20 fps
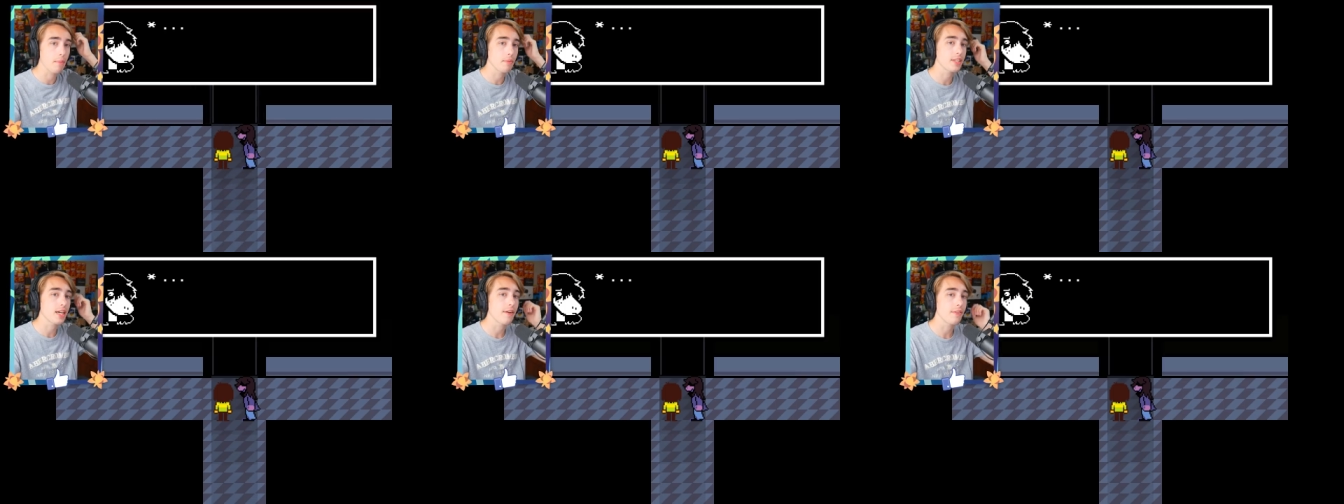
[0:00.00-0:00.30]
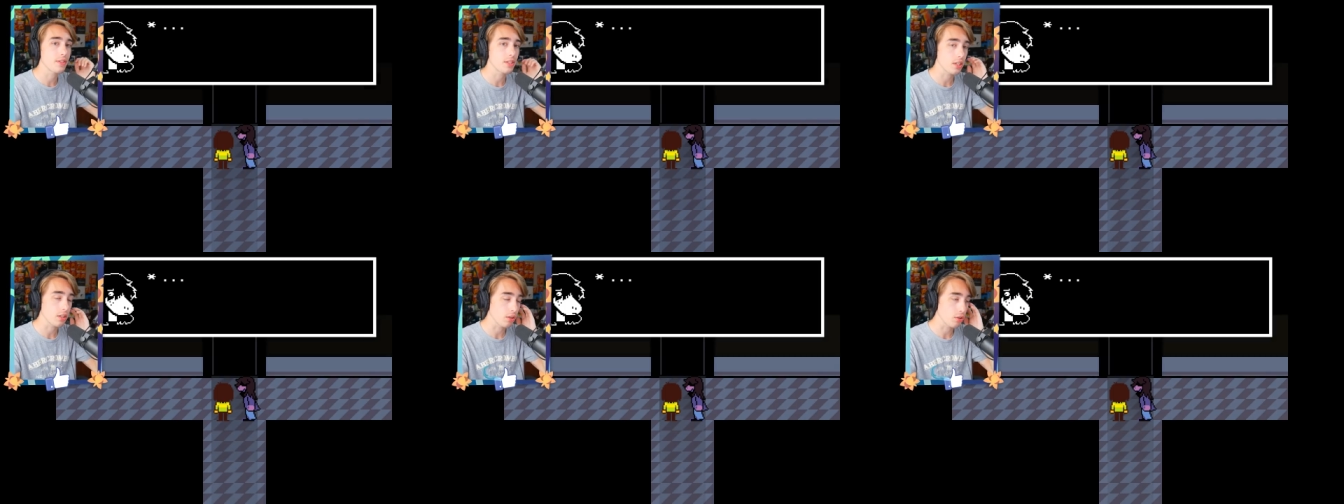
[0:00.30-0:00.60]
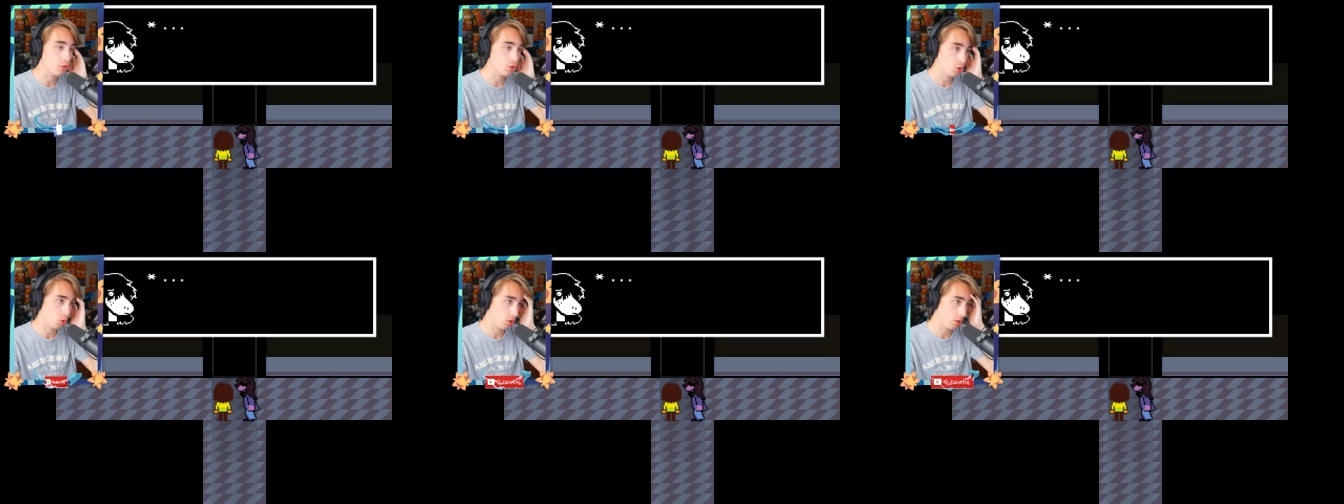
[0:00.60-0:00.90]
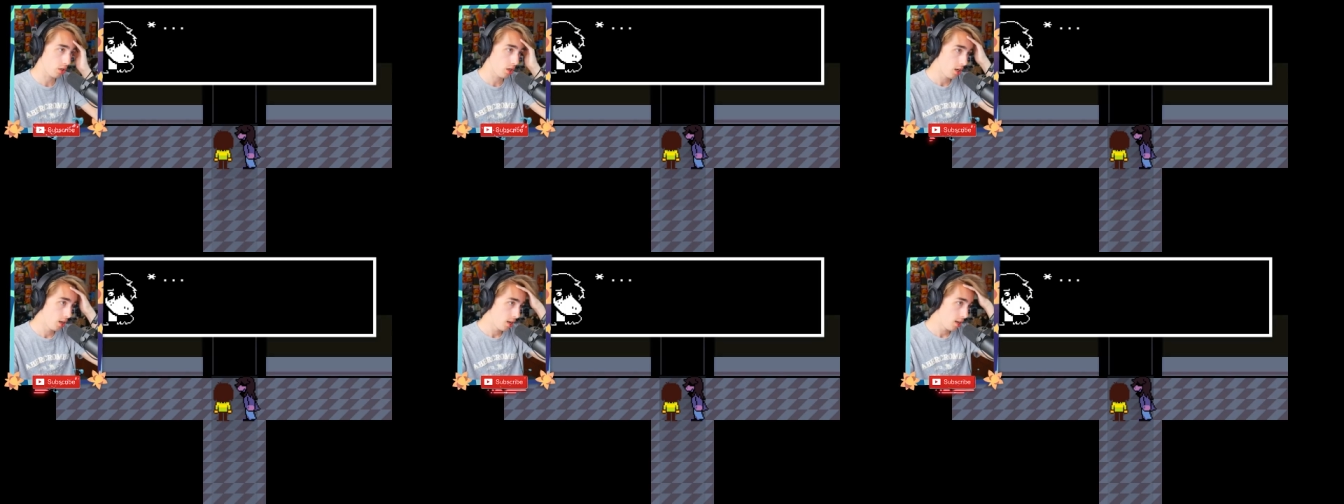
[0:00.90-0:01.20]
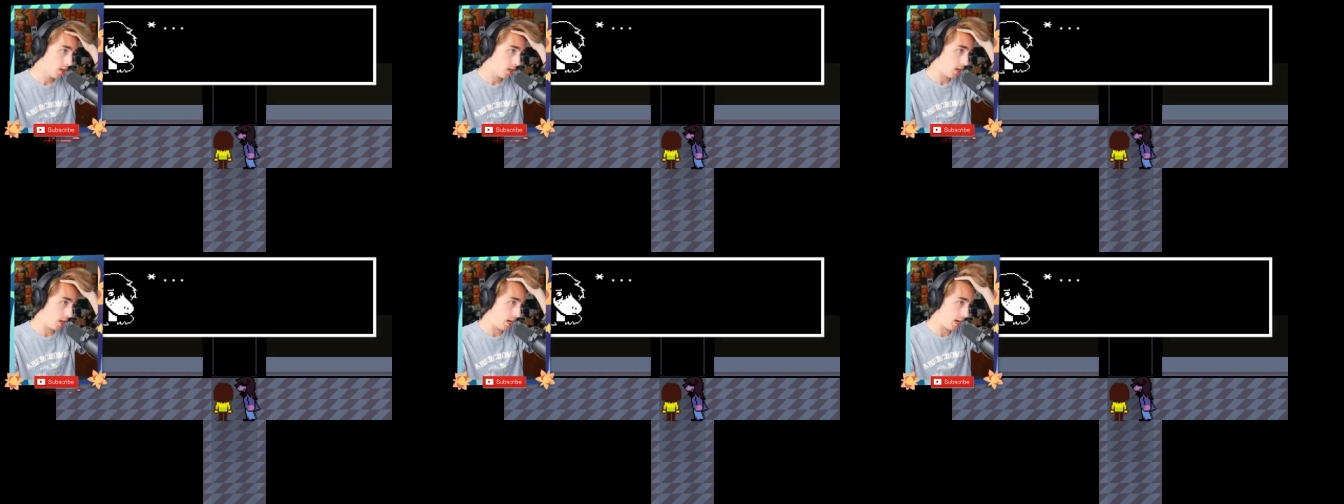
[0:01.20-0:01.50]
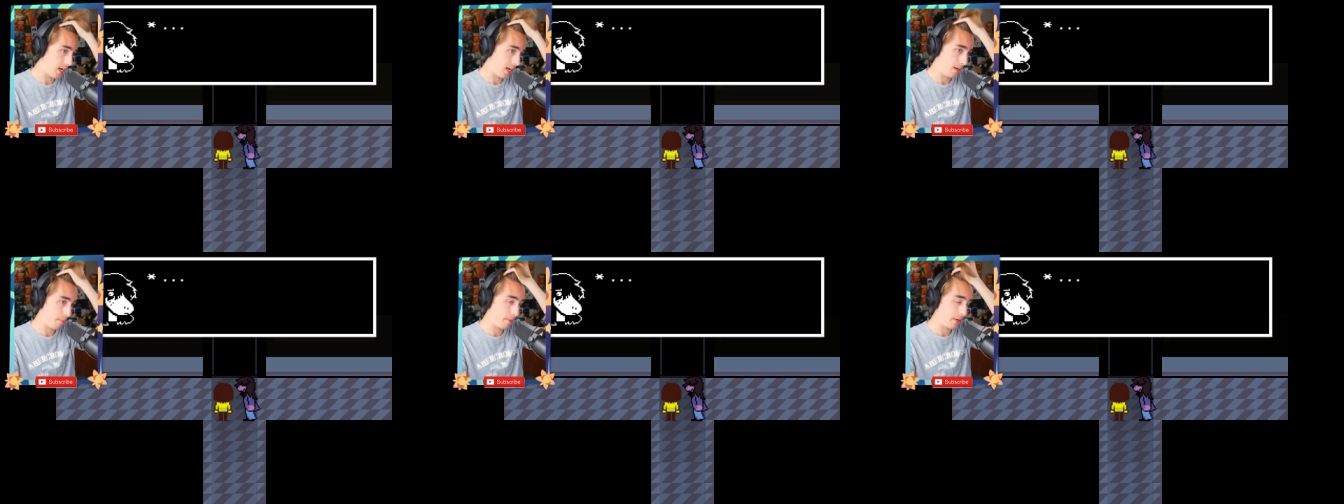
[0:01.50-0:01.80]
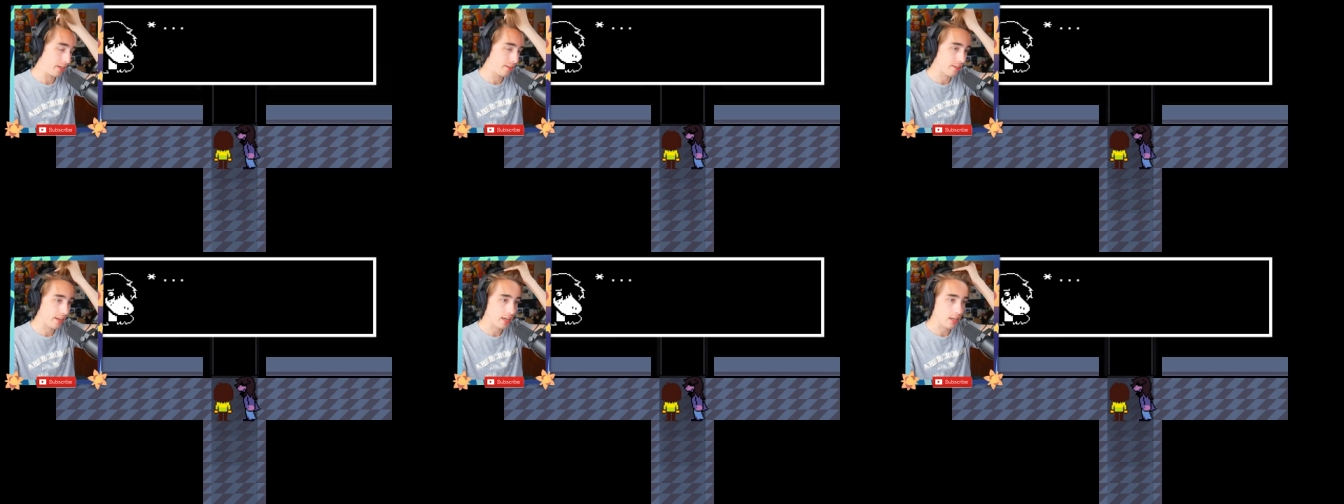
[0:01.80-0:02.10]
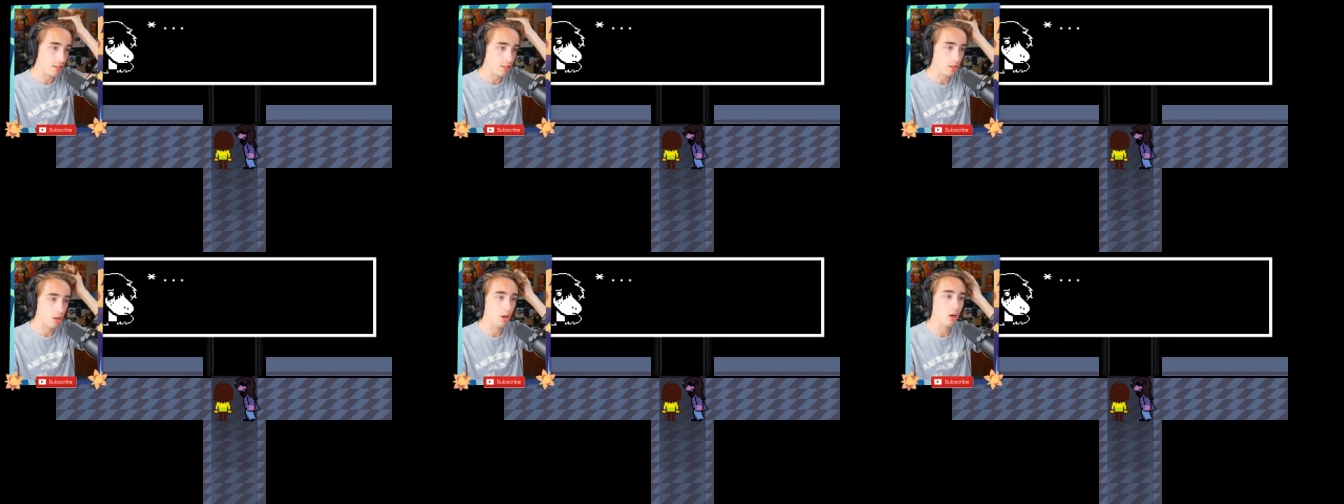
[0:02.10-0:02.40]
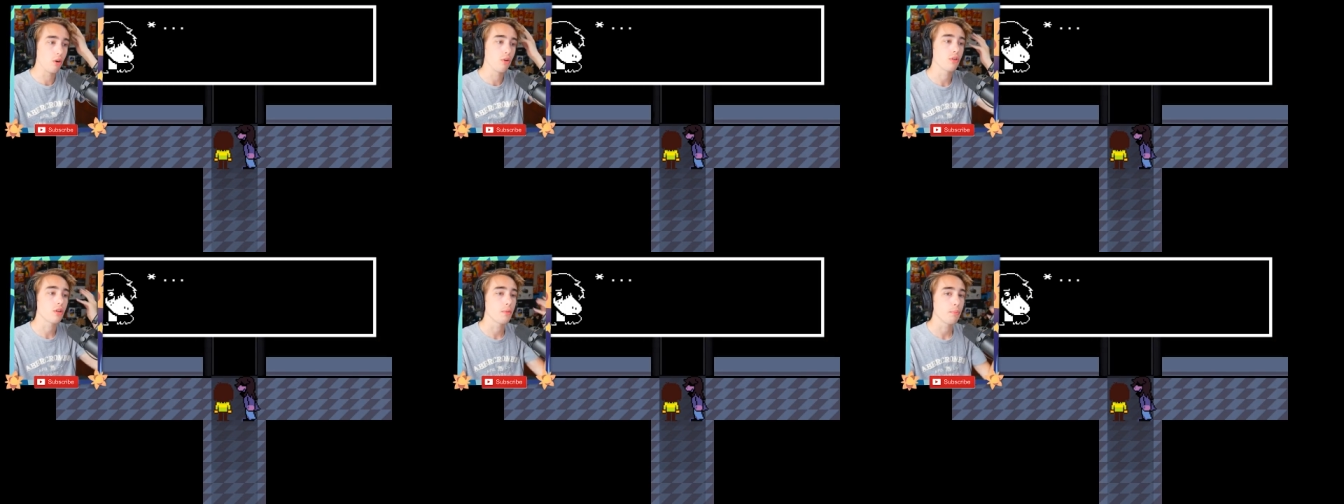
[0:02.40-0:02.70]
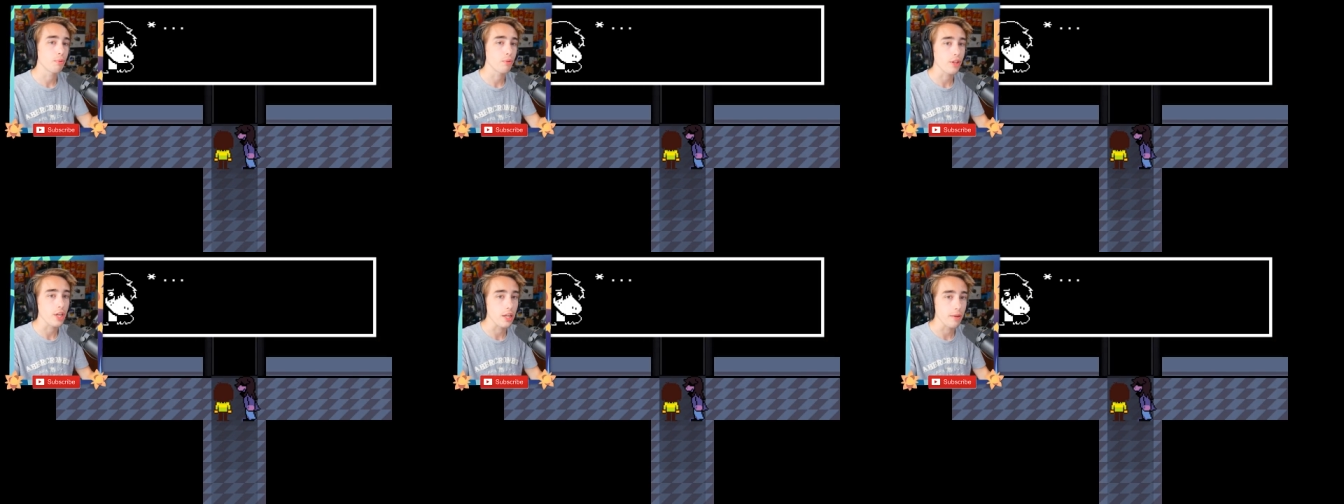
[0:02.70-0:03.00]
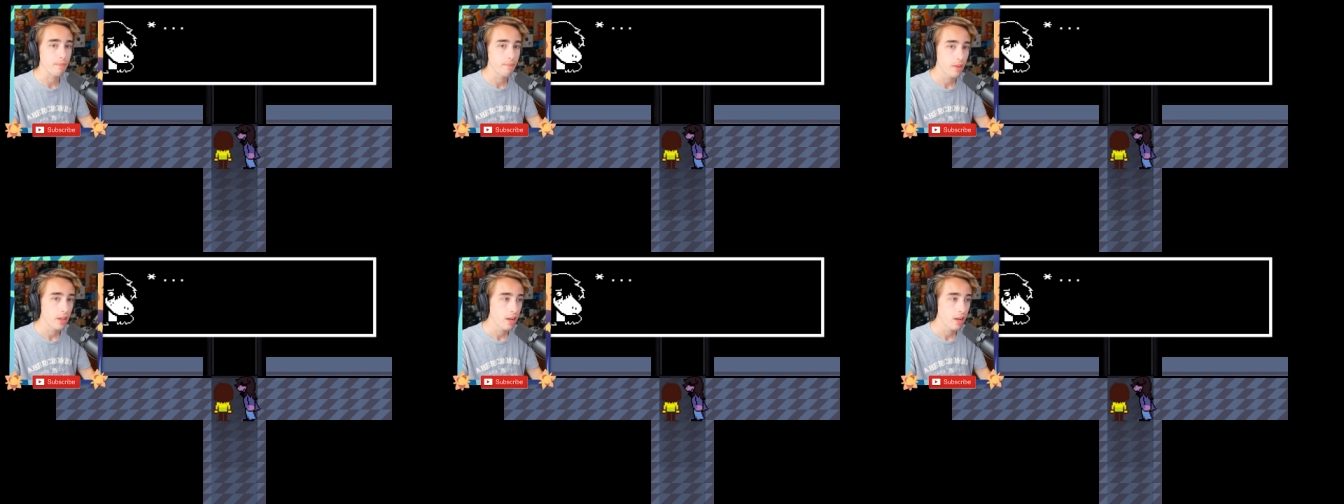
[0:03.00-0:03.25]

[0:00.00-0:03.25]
It's obviously a little shorter, uh, but it's like its own complete